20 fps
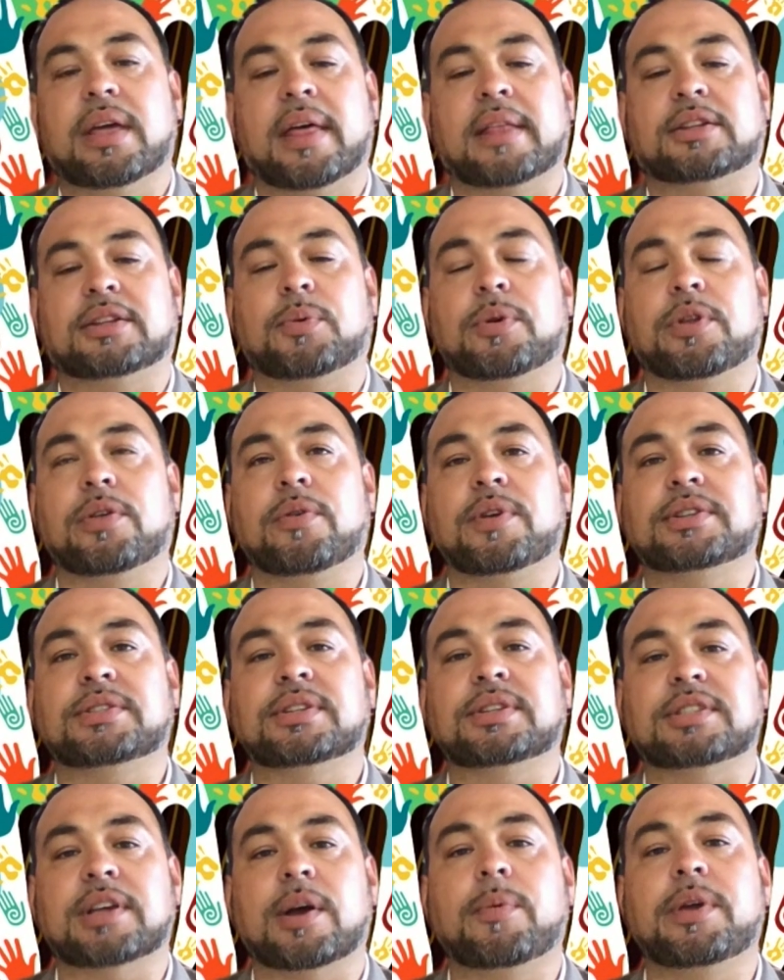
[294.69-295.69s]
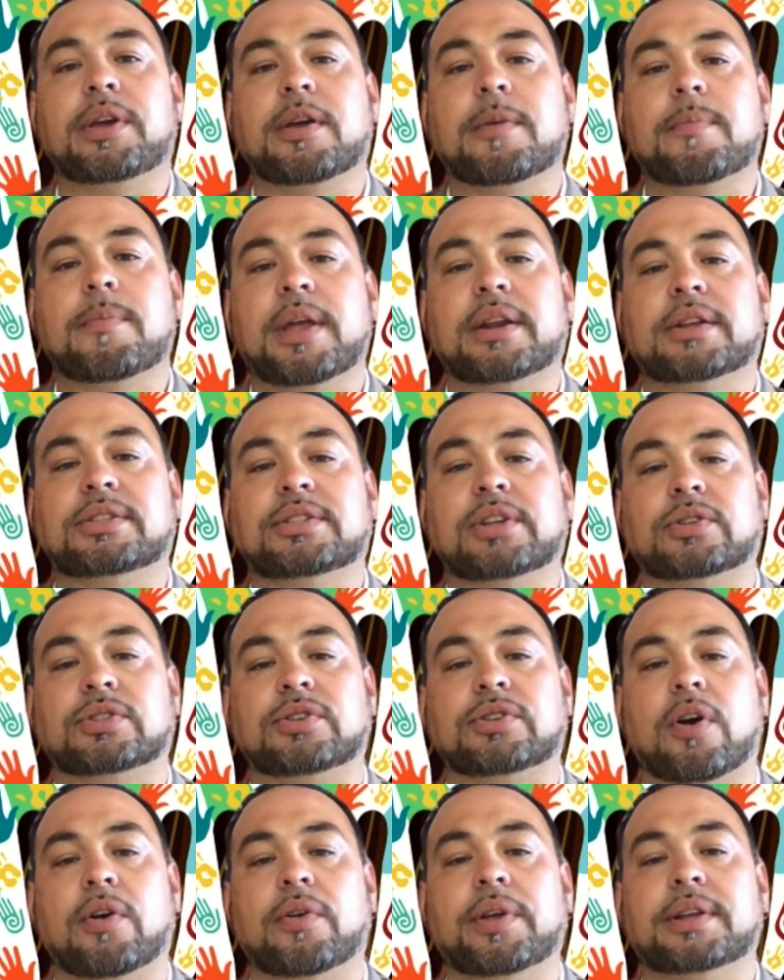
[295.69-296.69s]
It's one of the reasons that we committed so
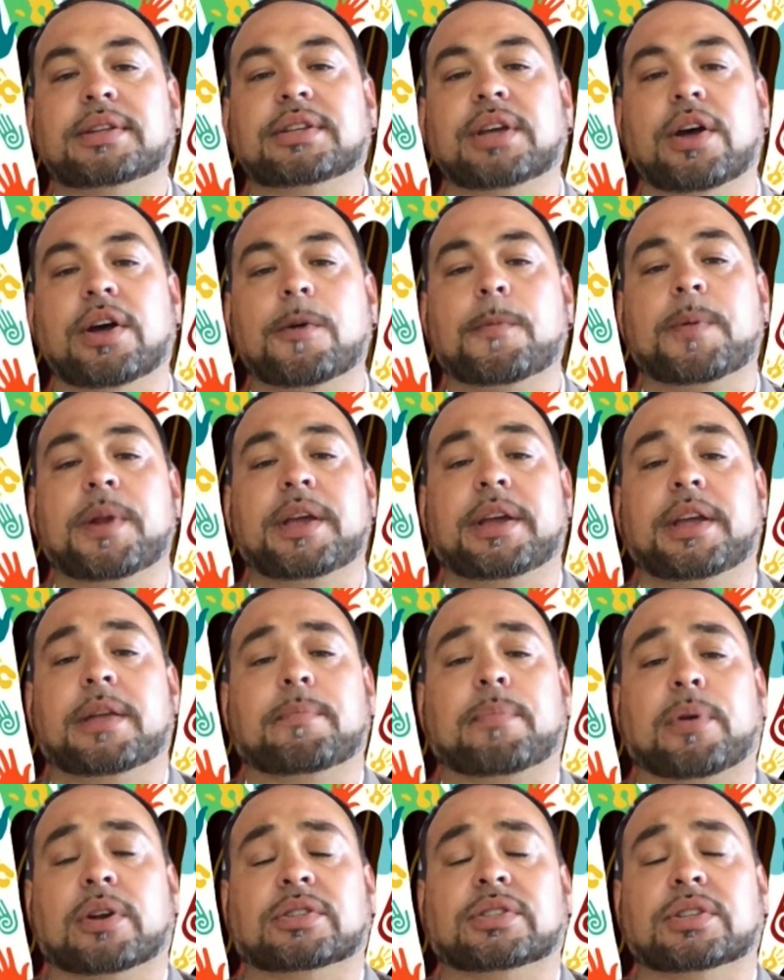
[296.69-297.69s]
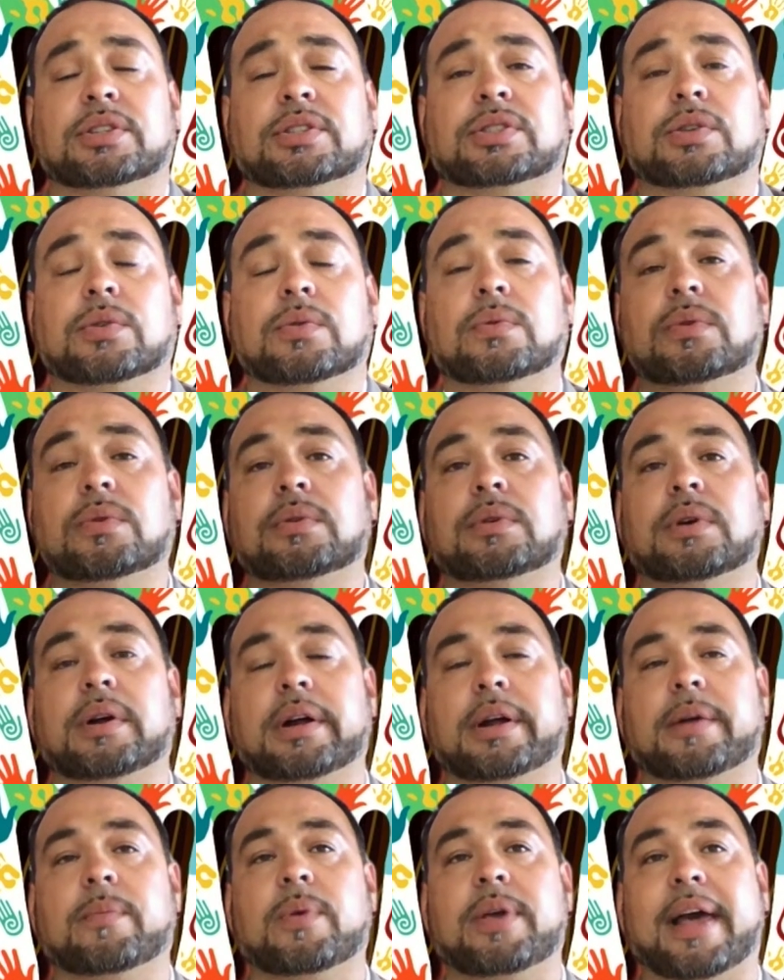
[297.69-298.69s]
strongly to opening in-person school.
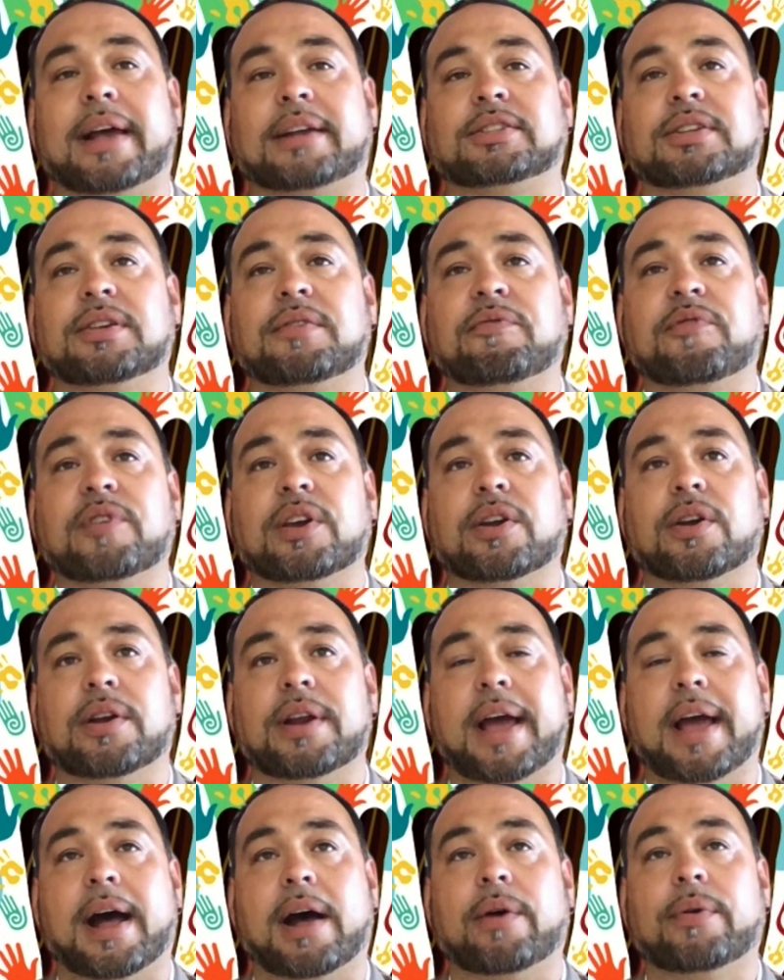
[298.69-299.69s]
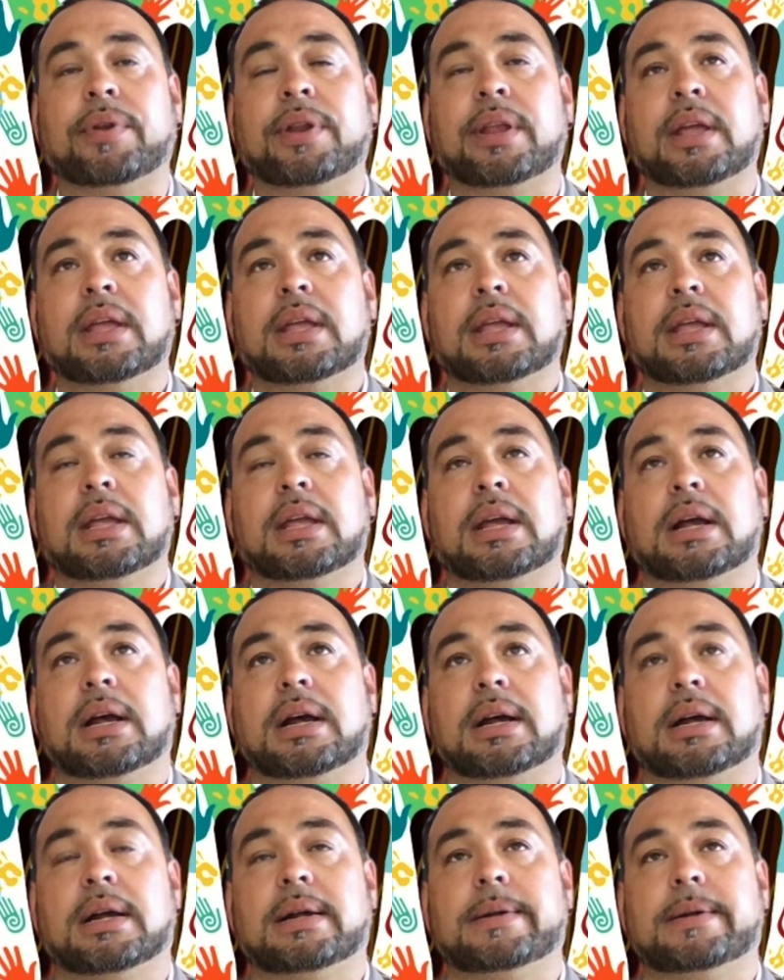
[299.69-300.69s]
We actually figured out
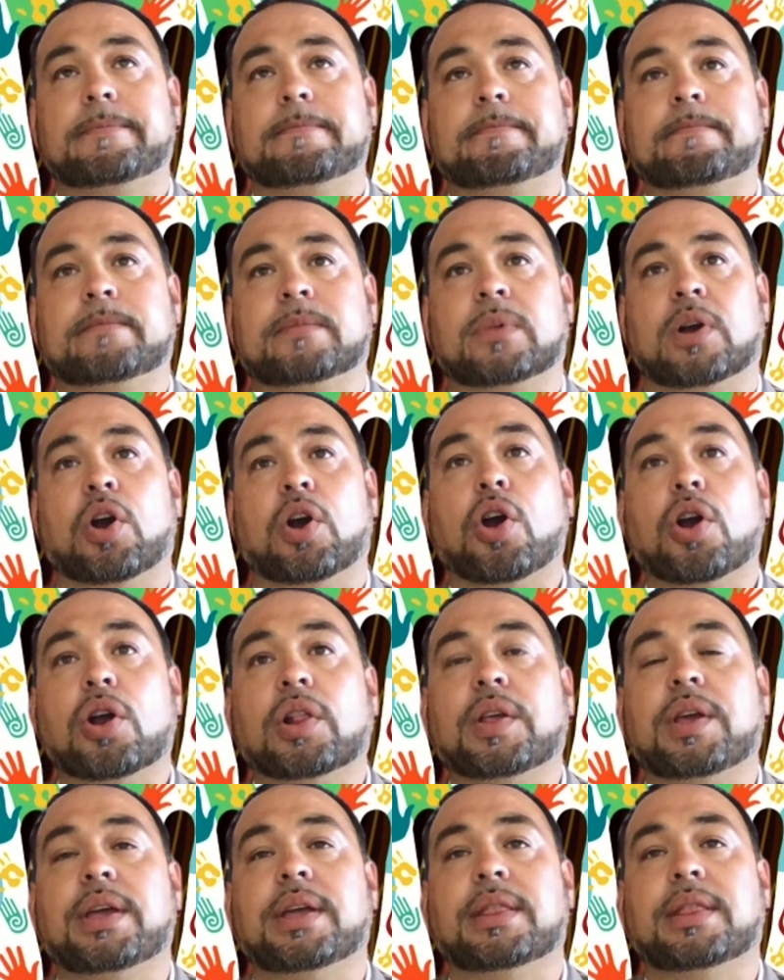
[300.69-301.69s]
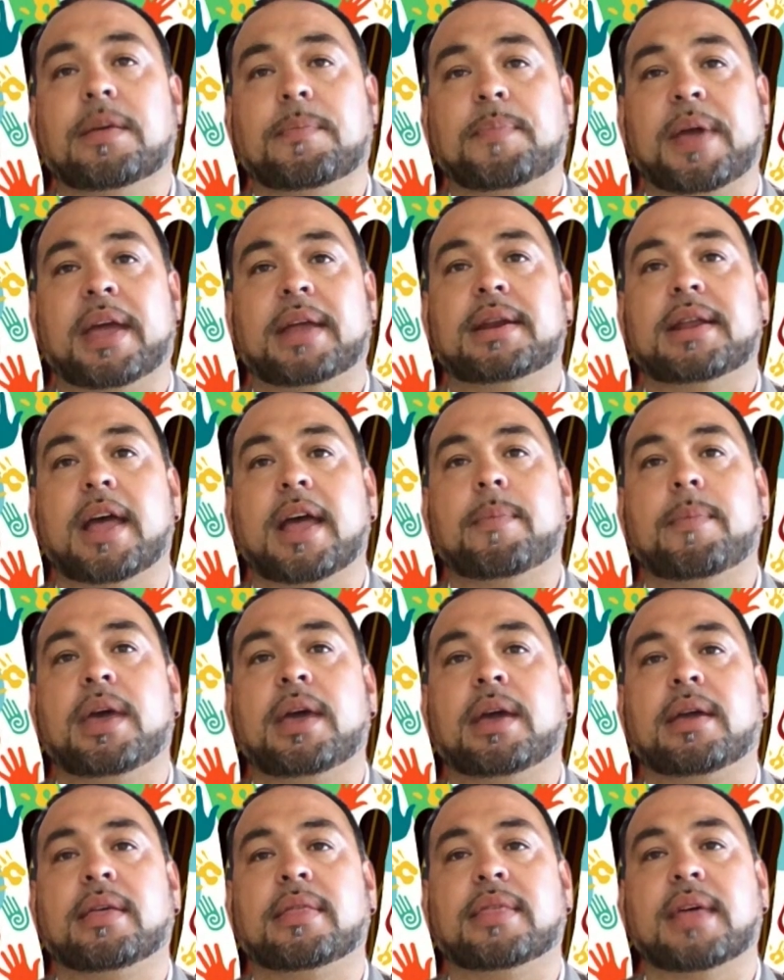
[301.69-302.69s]
early in the
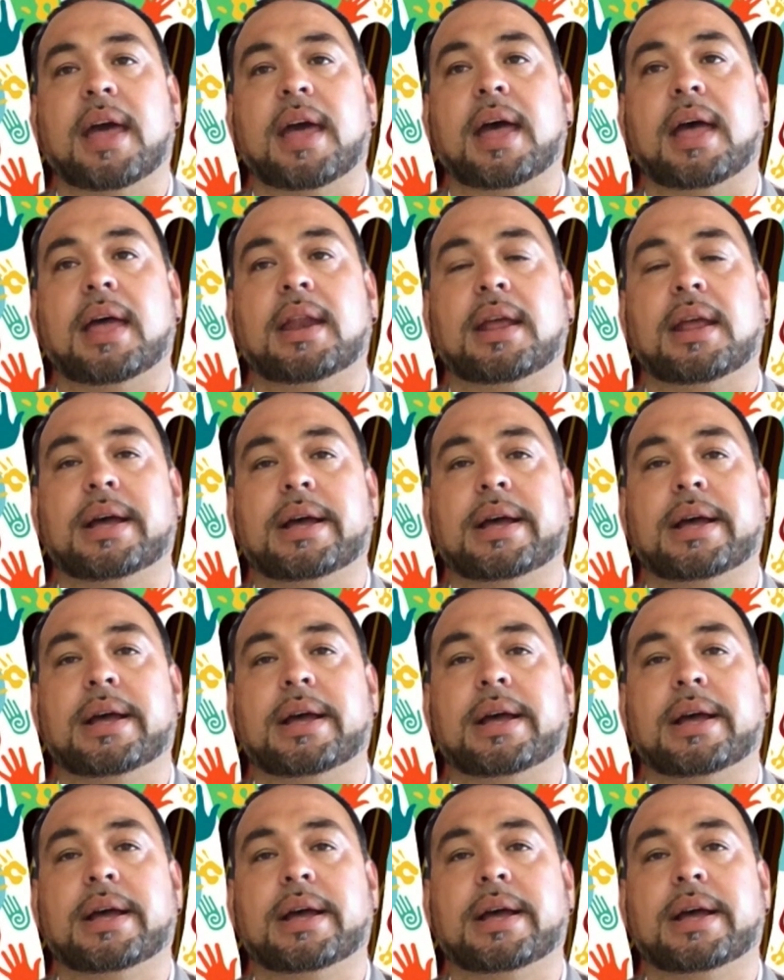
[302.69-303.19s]
pandemic that